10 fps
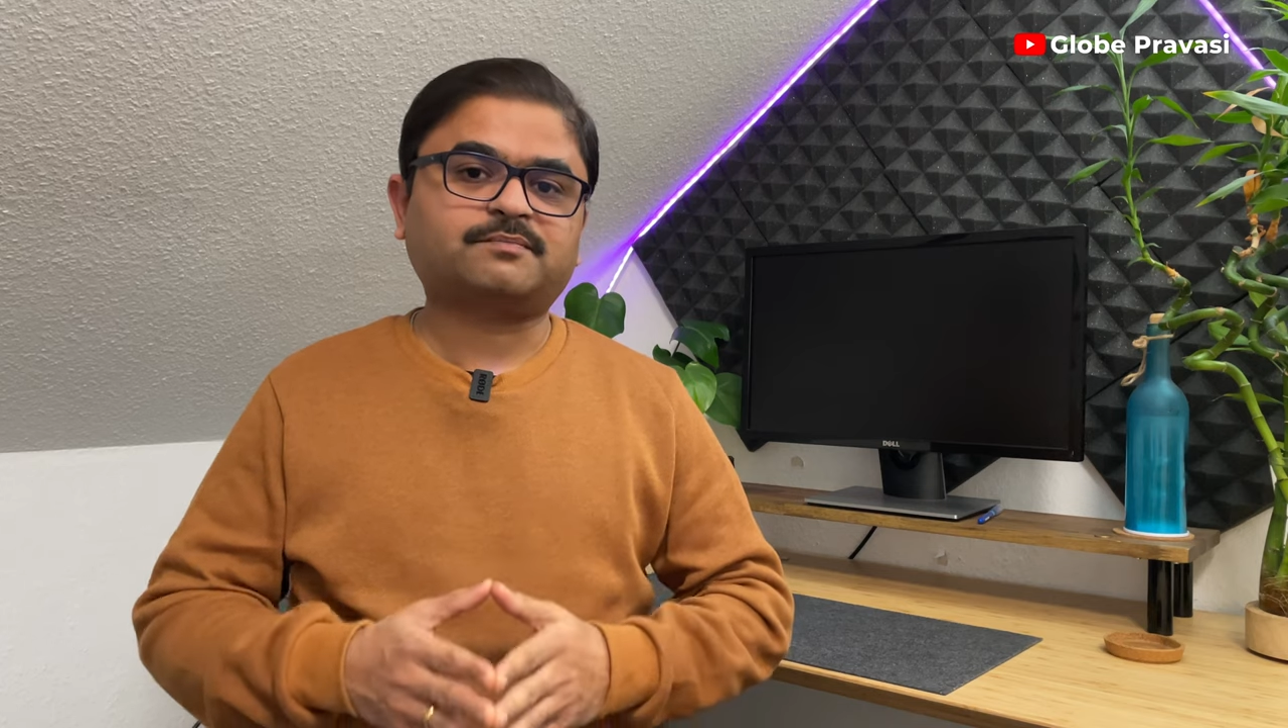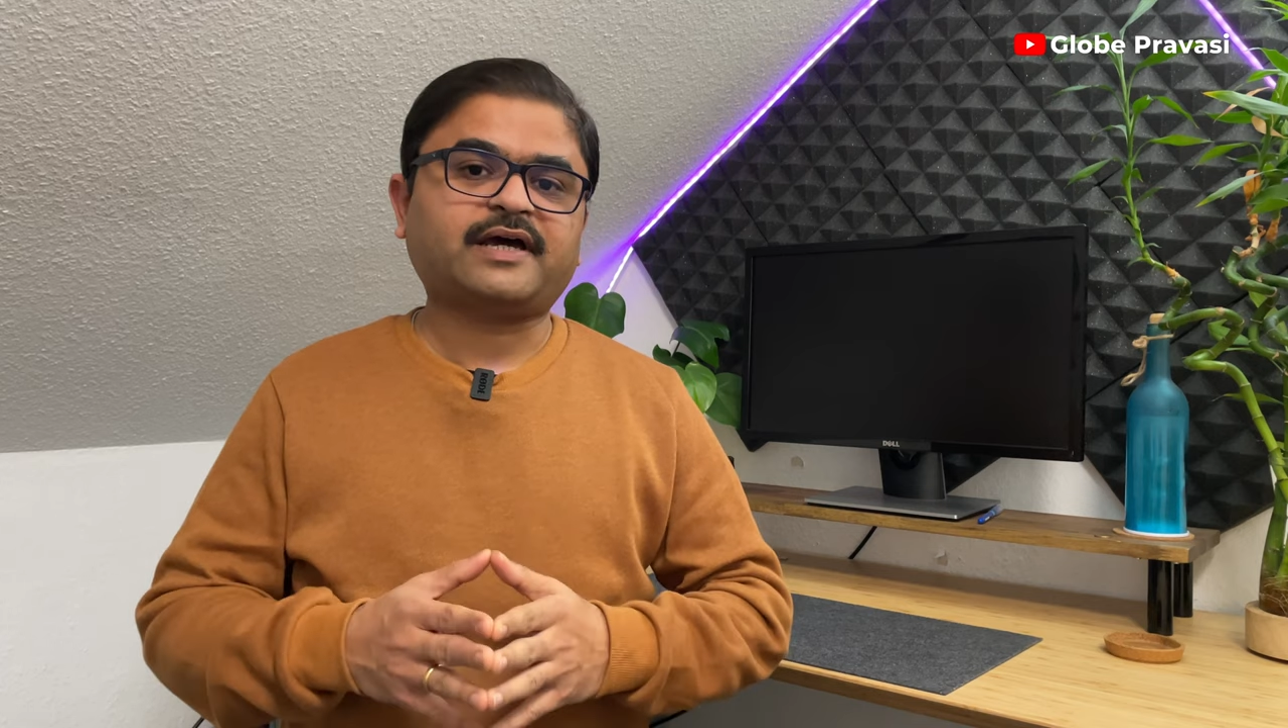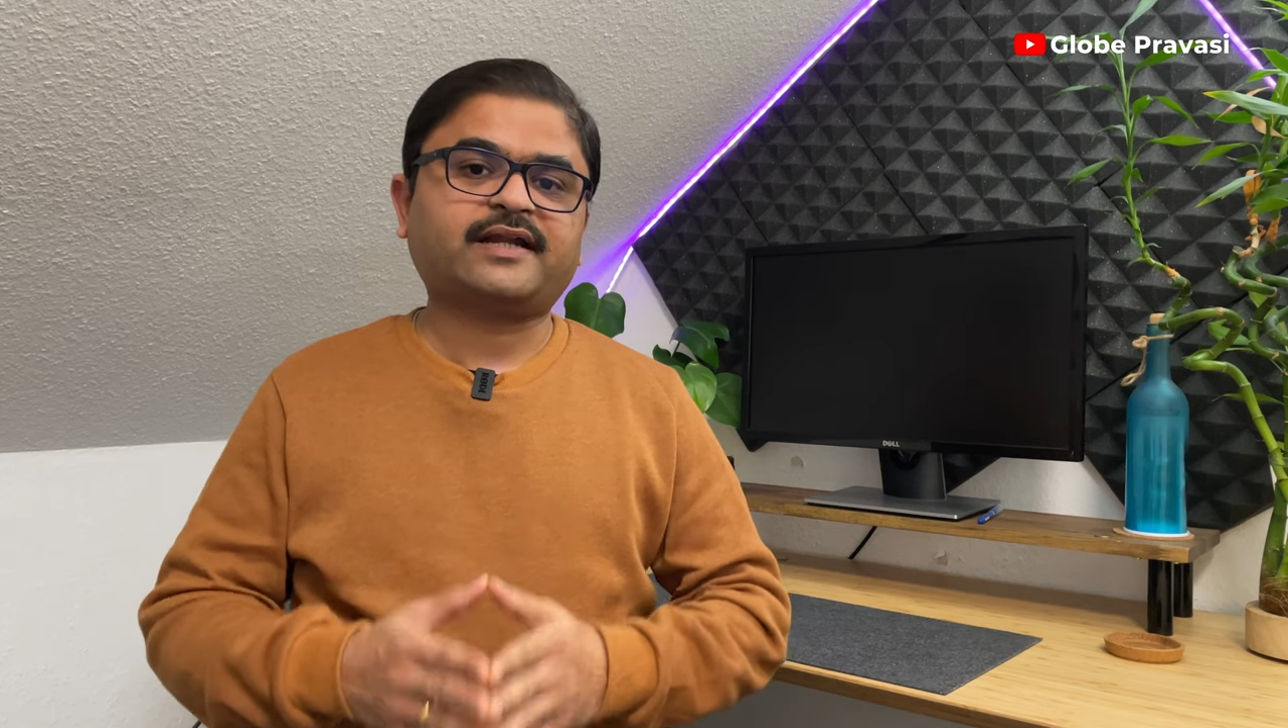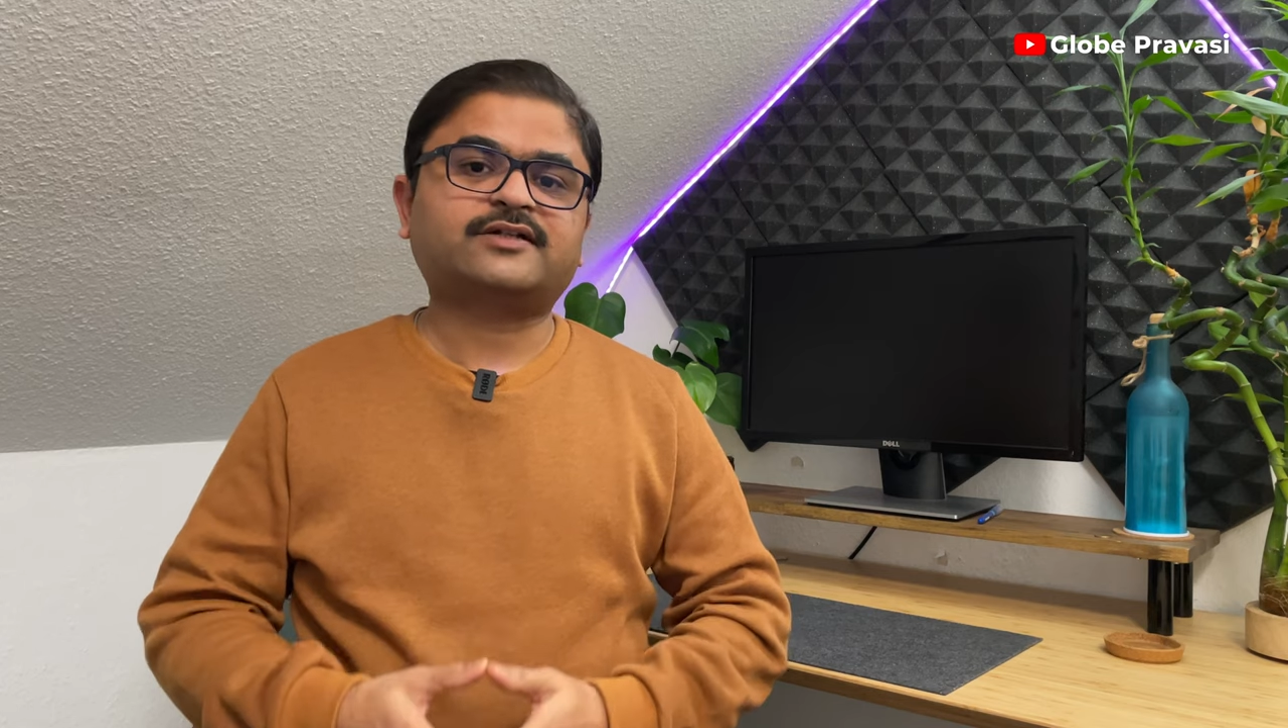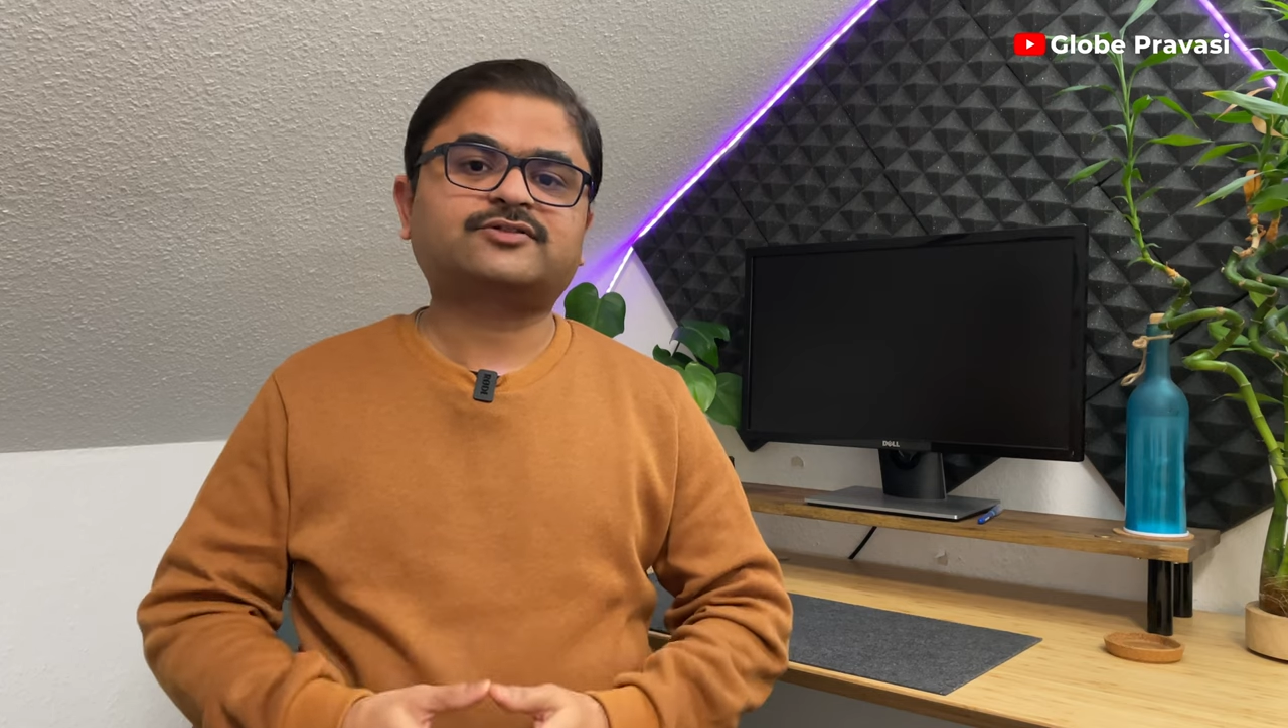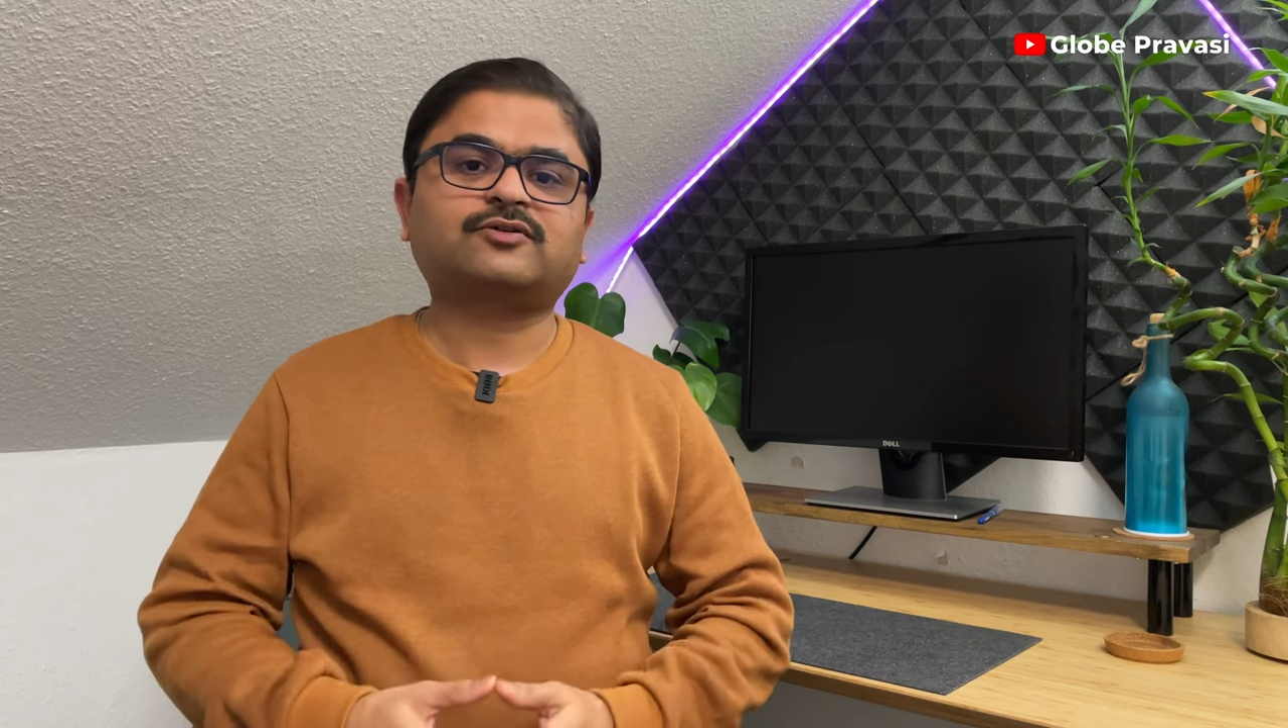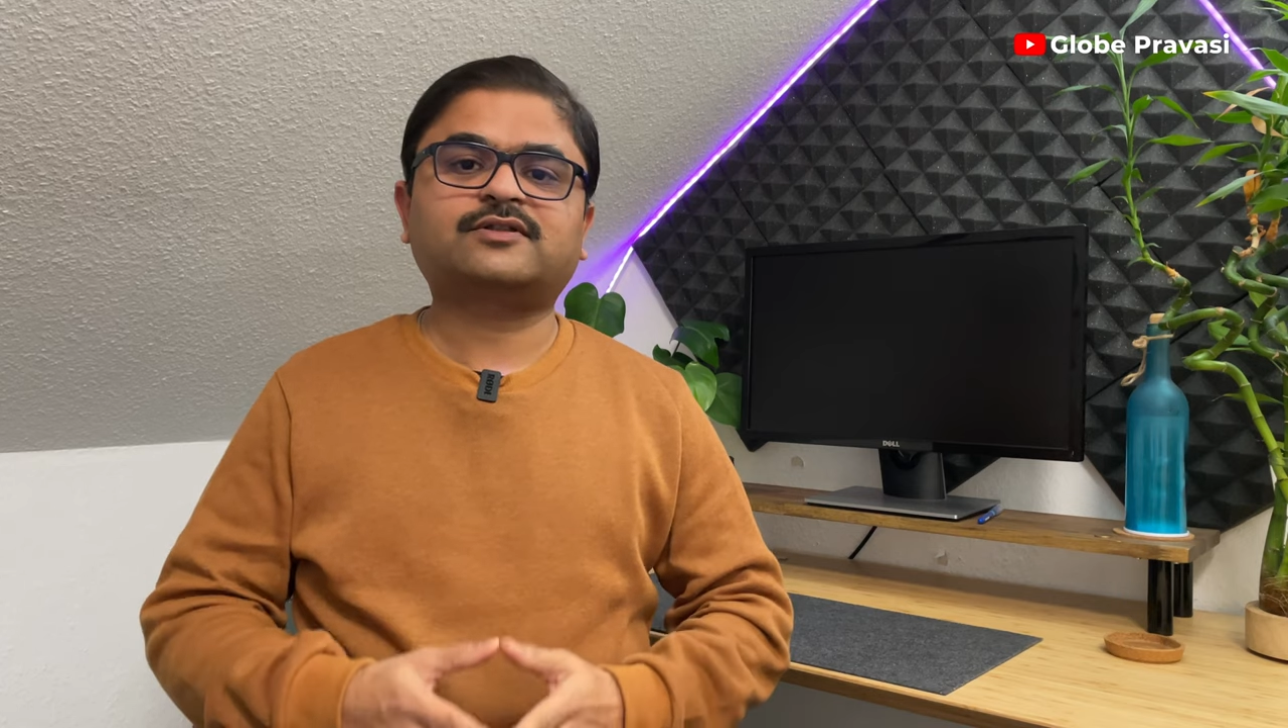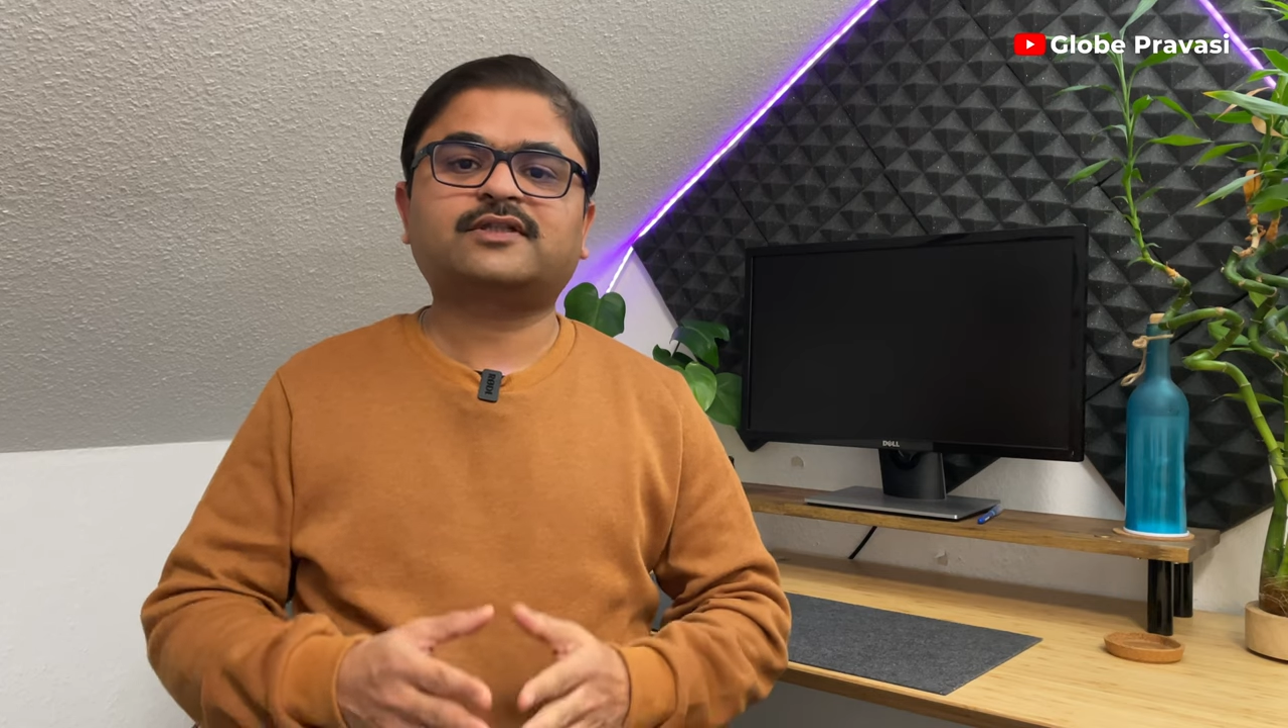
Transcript: parents on